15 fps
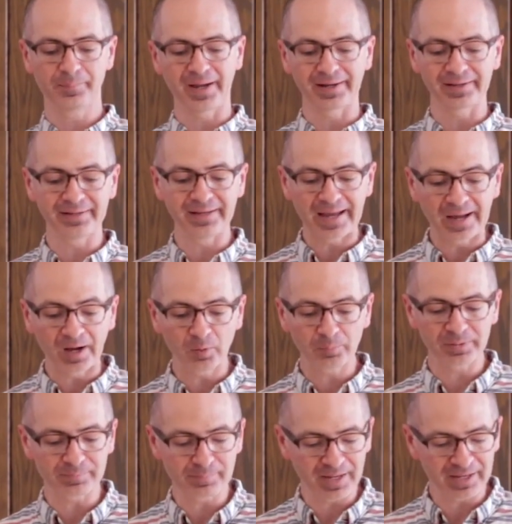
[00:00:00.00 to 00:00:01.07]
might now
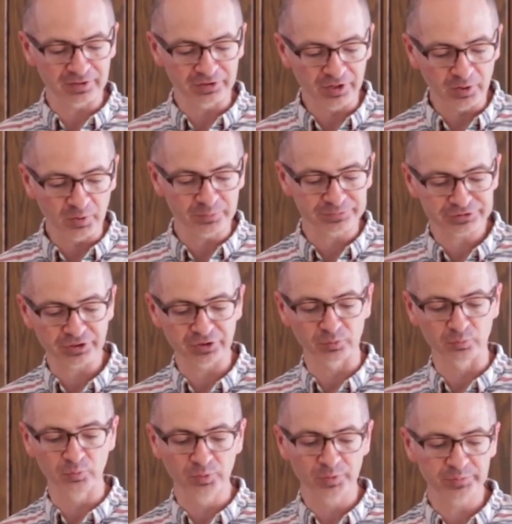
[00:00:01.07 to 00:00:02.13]
be made known to
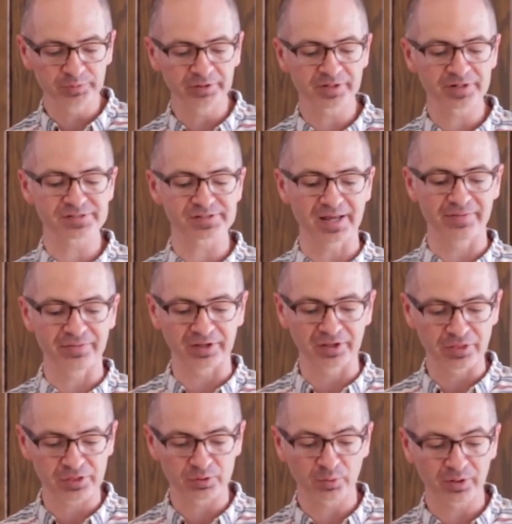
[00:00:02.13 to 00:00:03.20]
the rulers and
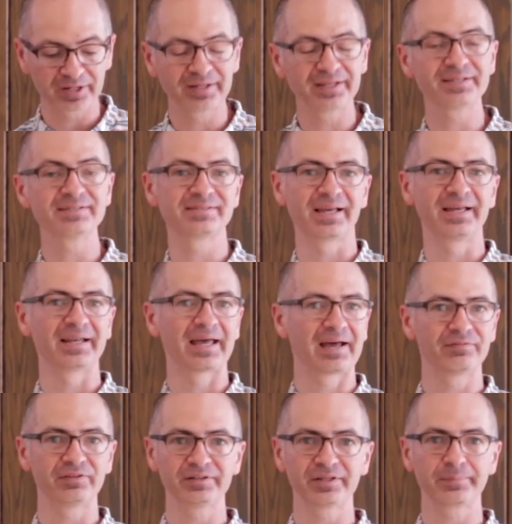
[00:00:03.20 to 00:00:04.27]
the authorities in
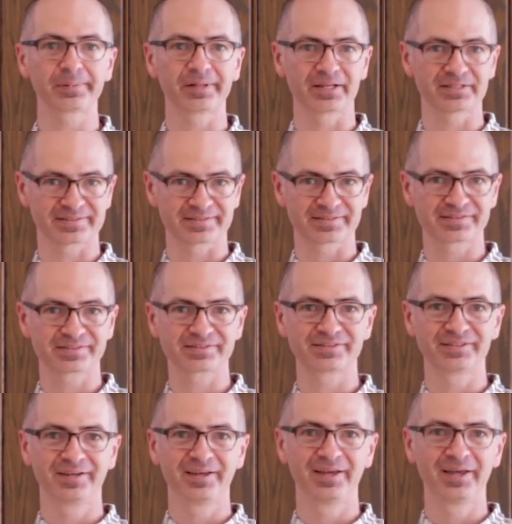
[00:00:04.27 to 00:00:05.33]
heavenly places.